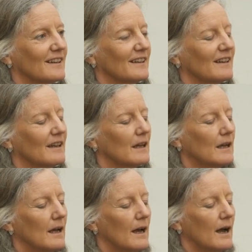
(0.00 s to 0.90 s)
the
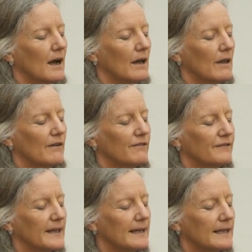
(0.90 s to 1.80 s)

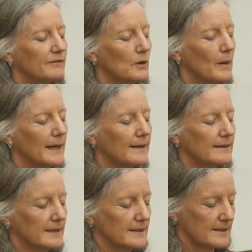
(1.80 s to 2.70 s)
feeling of
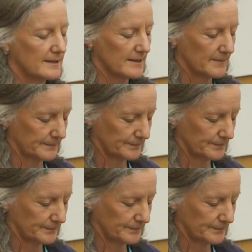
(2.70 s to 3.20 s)
awakeness.